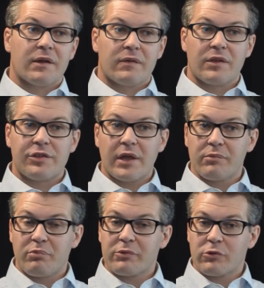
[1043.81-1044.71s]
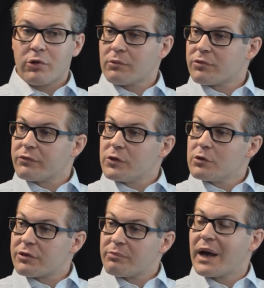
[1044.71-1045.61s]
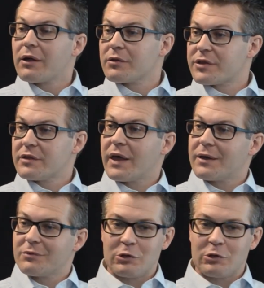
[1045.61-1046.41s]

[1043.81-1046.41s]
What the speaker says: the same terms of use and policy that